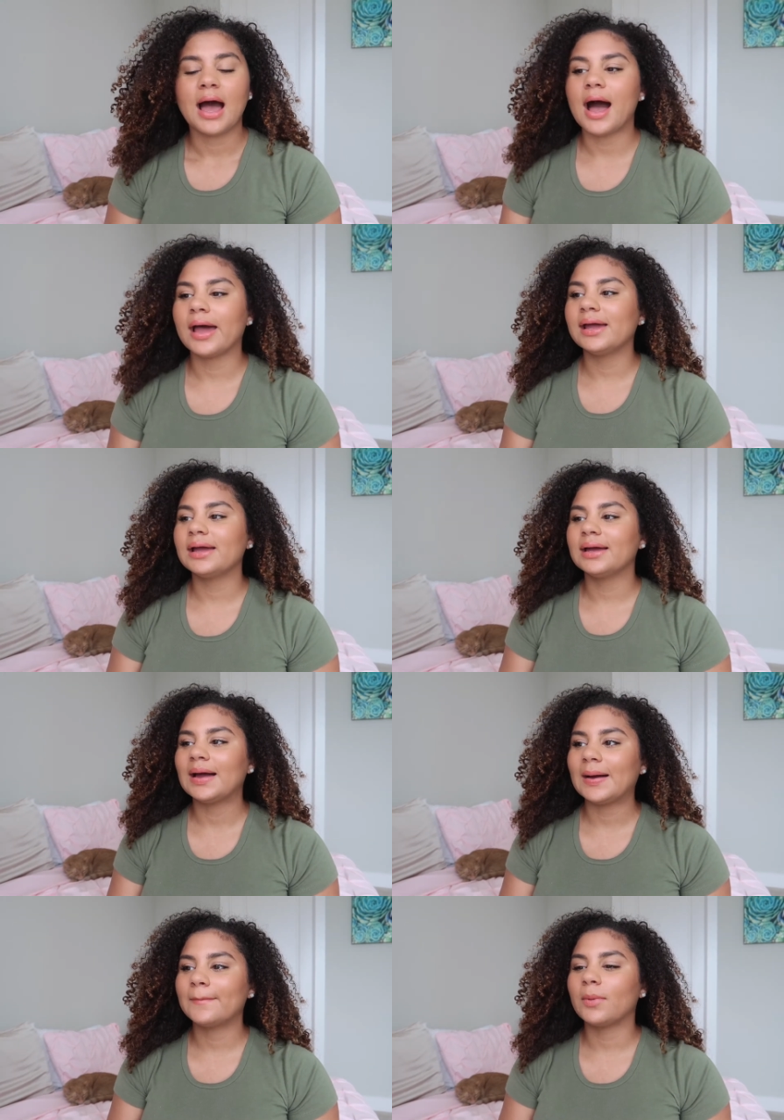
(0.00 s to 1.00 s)
i
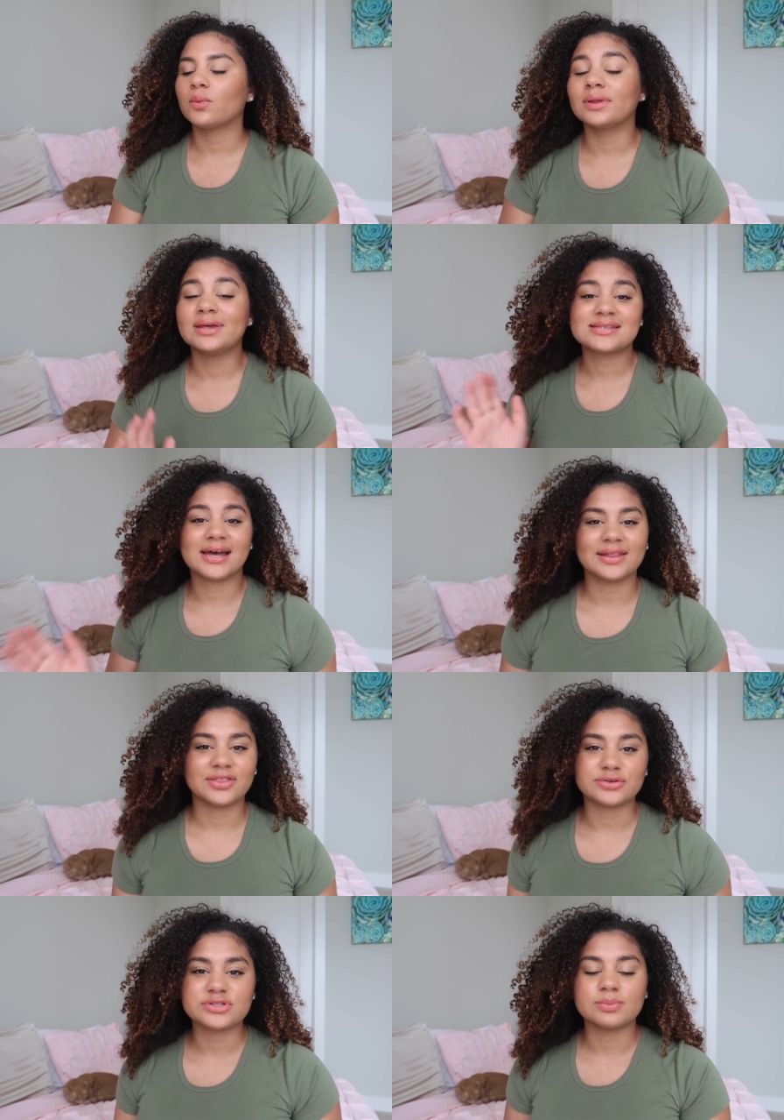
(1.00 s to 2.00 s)
am really excited
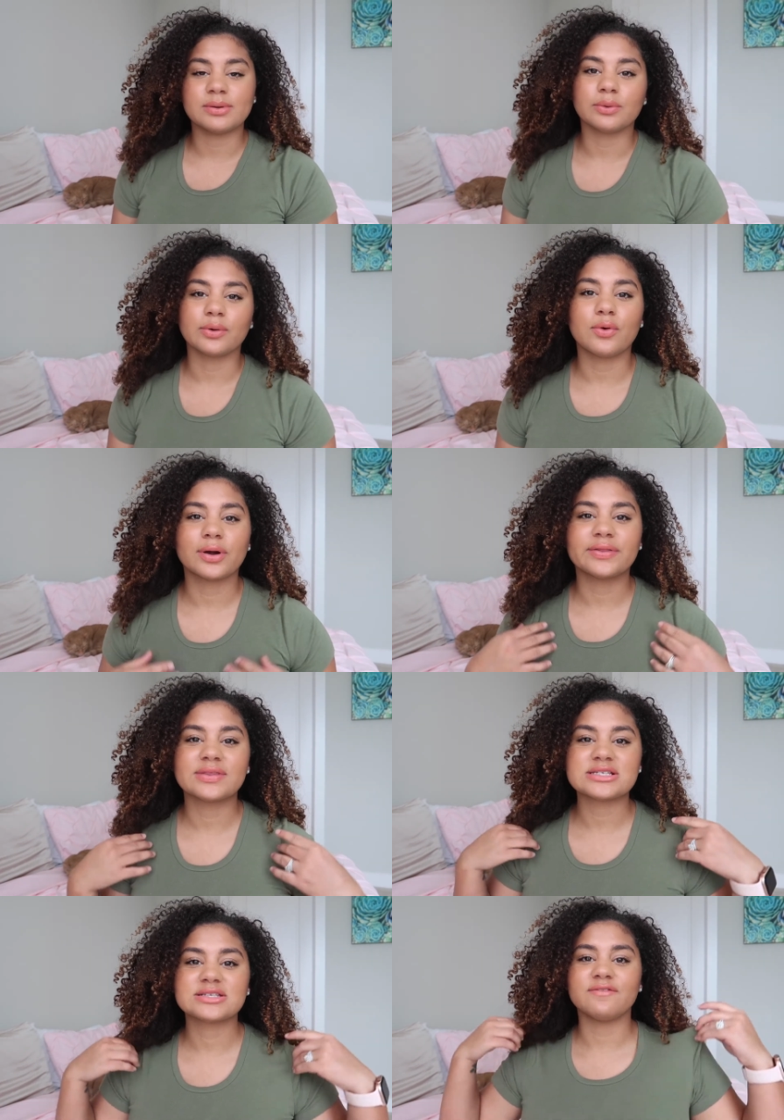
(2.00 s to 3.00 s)
though to be recording
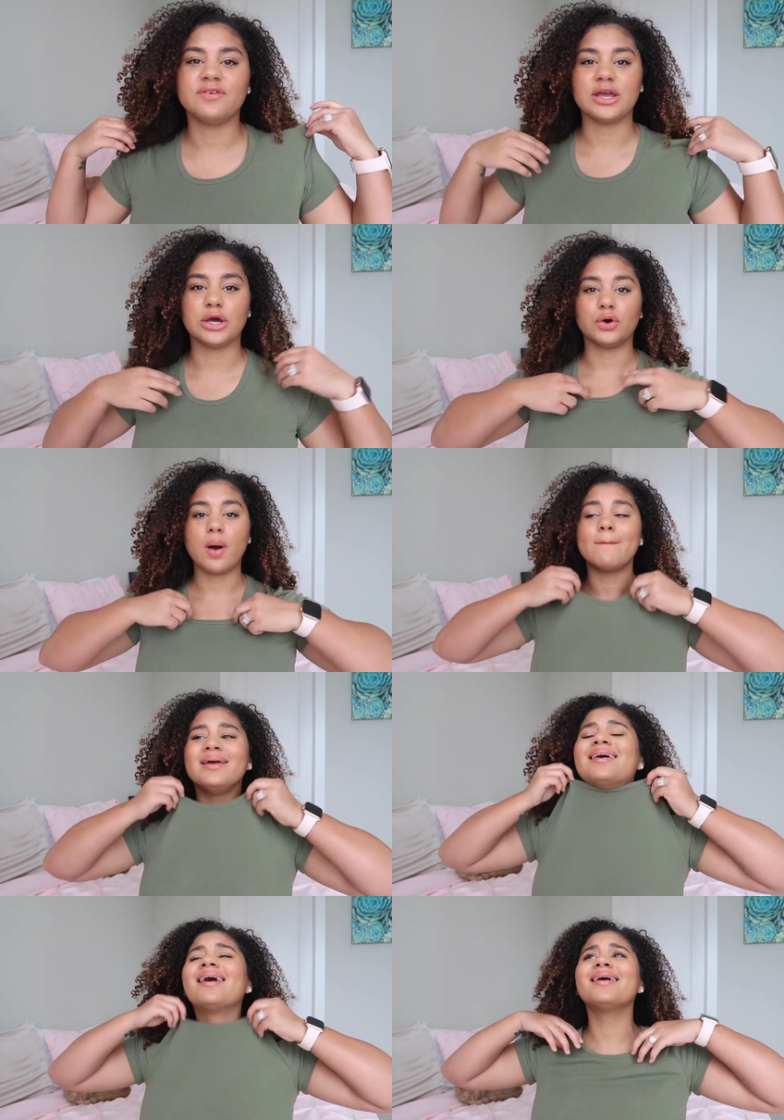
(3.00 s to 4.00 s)
this video
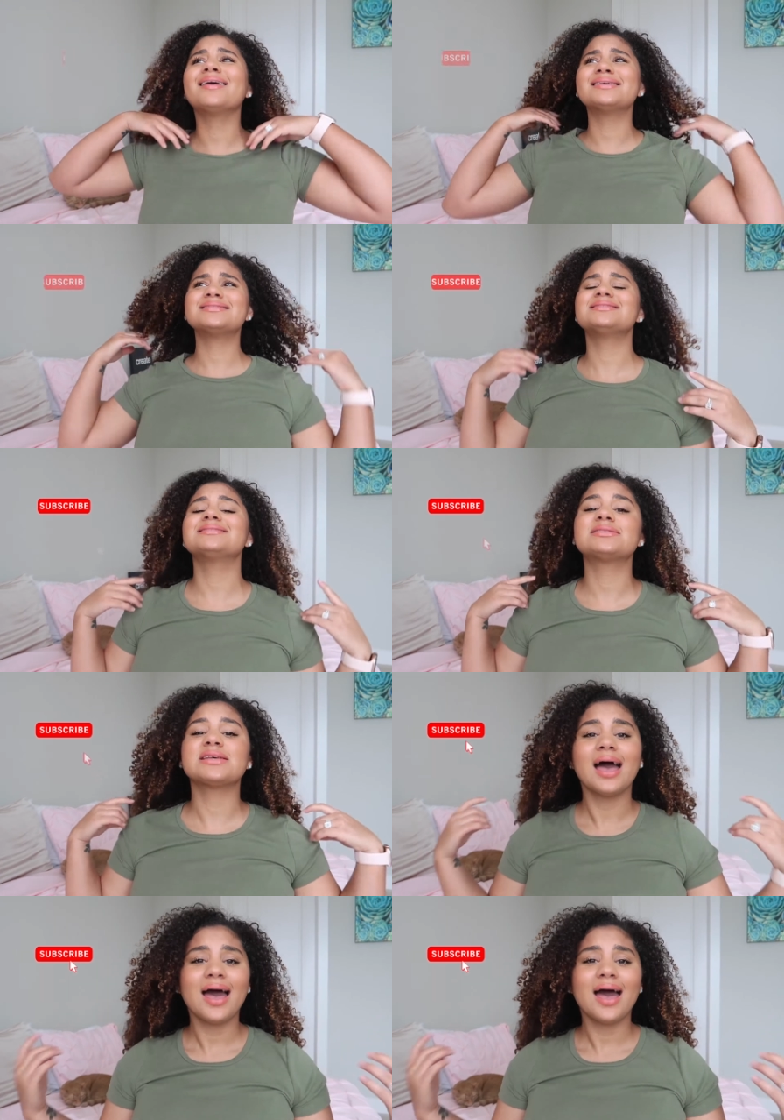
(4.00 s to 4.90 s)
because